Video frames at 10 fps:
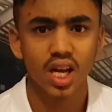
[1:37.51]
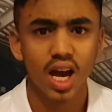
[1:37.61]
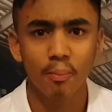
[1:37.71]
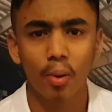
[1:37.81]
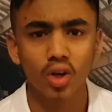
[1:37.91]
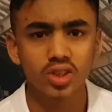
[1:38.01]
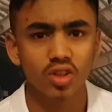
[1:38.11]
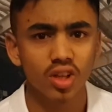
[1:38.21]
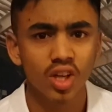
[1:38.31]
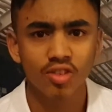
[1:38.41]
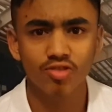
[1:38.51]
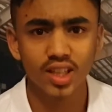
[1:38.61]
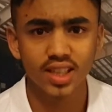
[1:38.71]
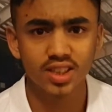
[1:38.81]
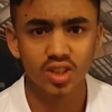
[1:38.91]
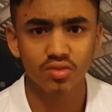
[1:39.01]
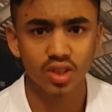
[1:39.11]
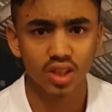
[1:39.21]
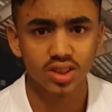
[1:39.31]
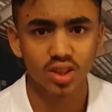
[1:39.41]
And Potter really should have
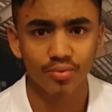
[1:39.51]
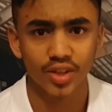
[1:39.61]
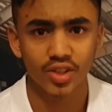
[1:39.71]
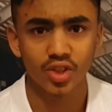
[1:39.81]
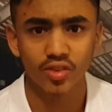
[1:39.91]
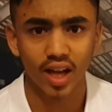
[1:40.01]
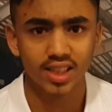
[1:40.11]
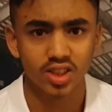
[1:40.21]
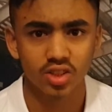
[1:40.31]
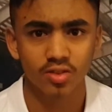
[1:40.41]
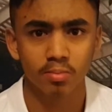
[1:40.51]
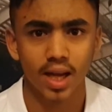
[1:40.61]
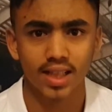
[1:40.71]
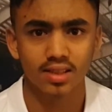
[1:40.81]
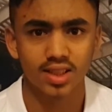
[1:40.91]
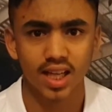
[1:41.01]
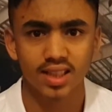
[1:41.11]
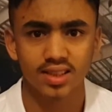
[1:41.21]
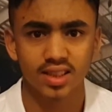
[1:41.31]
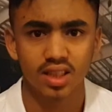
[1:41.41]
done something to that. He should have made
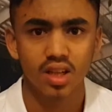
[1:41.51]
changes.